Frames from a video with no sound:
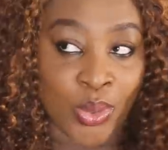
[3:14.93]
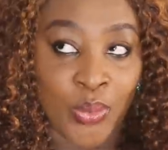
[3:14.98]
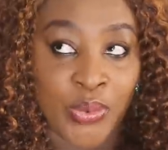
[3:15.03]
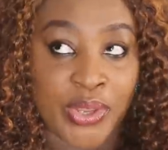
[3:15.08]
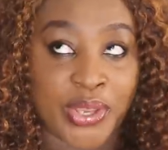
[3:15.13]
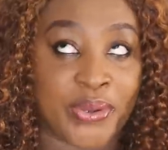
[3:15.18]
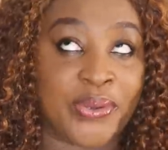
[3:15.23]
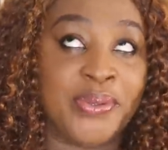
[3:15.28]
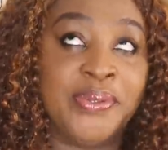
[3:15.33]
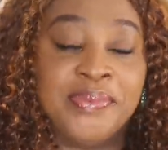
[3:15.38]

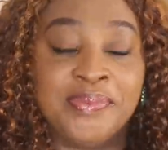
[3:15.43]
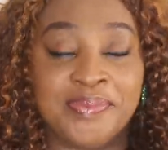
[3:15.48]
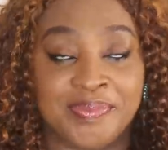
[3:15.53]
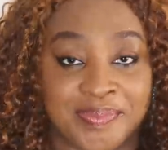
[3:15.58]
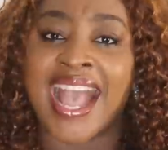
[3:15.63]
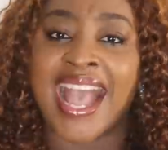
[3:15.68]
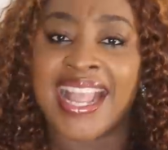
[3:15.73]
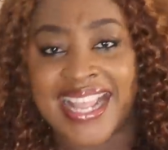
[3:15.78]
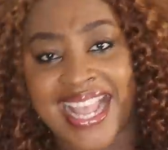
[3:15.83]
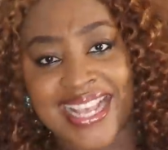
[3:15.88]
Whew.
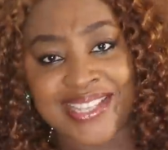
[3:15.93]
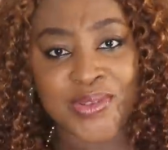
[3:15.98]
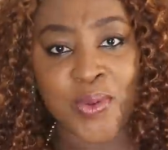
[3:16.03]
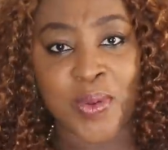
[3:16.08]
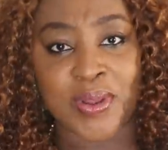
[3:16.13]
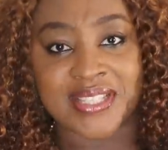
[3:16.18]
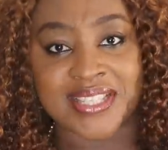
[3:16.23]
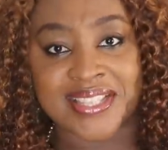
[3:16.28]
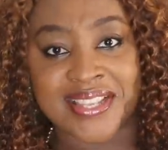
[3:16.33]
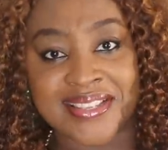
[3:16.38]
And guess
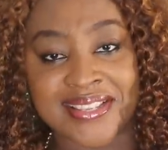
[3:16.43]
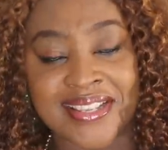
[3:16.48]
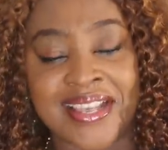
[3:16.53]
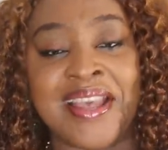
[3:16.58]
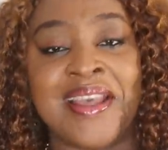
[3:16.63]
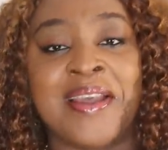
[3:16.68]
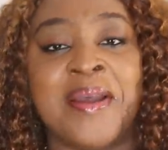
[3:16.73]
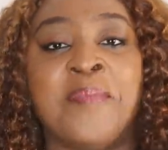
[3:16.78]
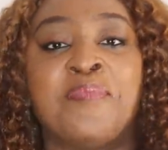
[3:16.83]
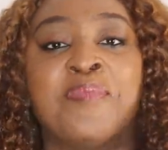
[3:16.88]
what?
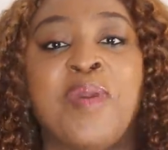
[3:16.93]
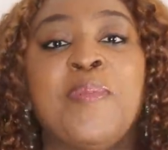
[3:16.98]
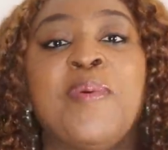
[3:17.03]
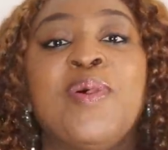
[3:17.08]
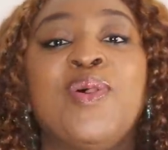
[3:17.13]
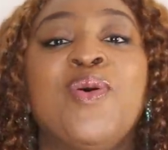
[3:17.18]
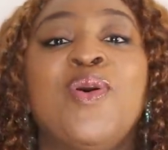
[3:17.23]
People